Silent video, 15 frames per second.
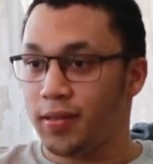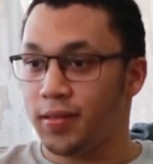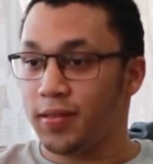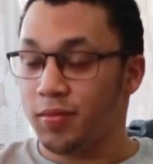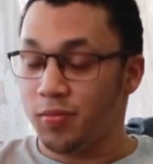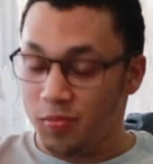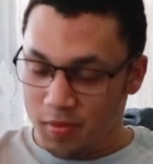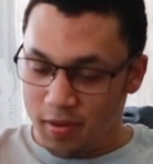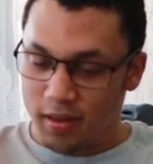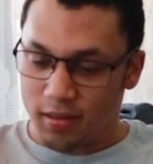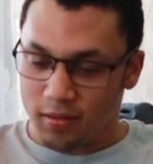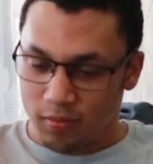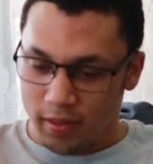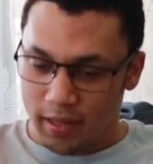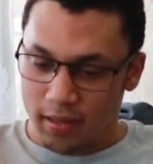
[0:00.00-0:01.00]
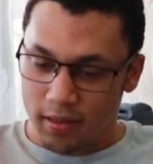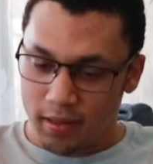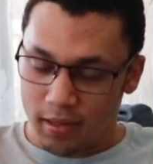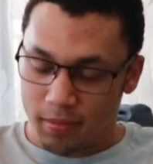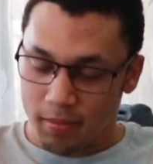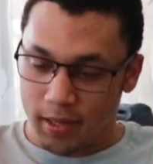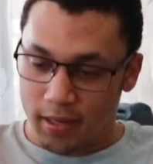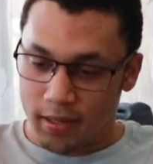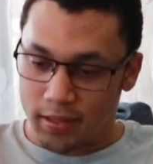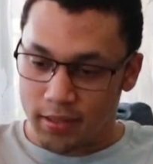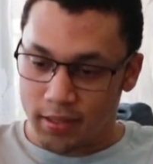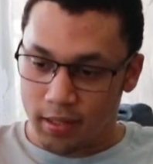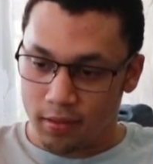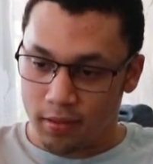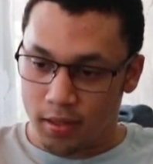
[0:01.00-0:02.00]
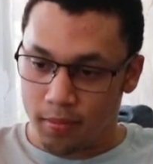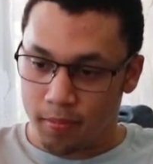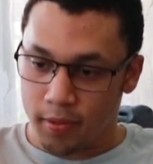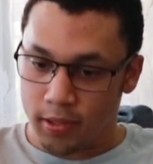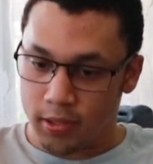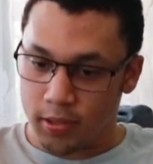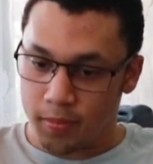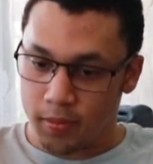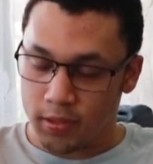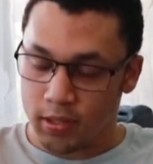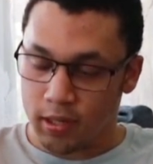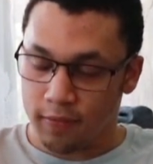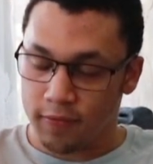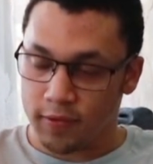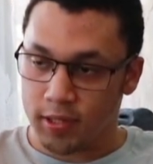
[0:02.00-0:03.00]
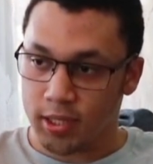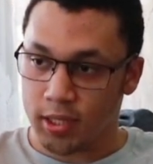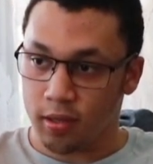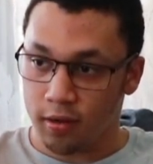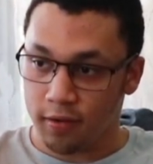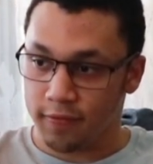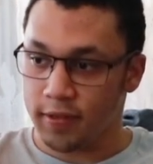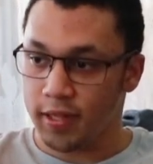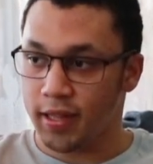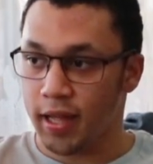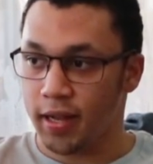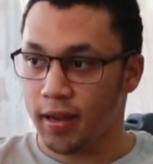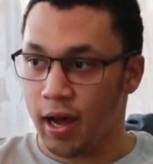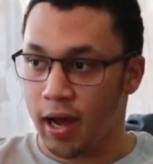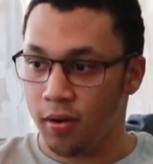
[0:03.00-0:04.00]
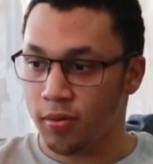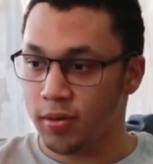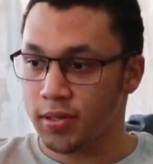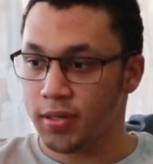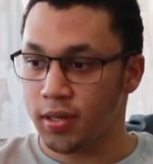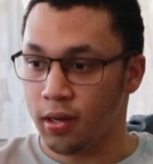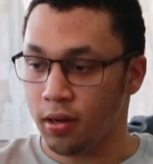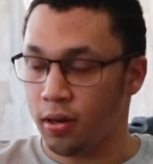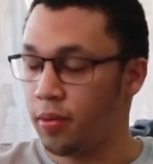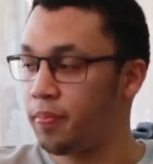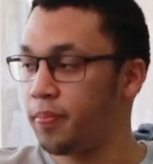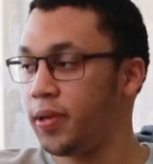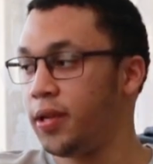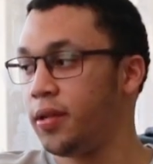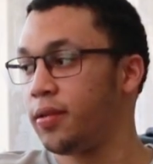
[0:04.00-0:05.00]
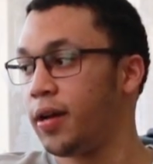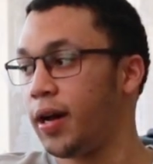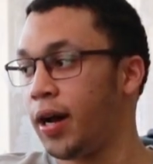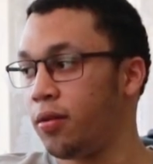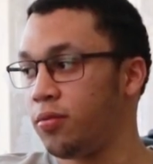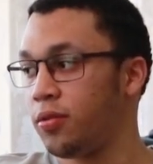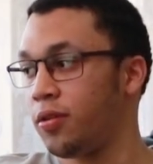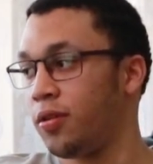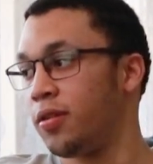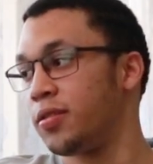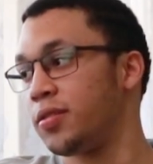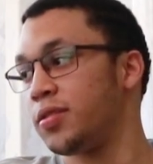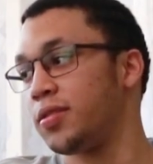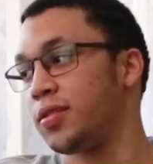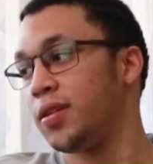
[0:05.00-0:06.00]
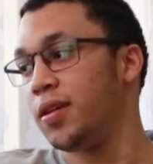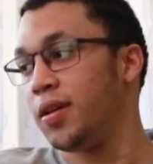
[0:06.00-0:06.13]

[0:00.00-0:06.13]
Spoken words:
But yeah, we ended up getting sent to the principal's office, and after that I was a complete outcast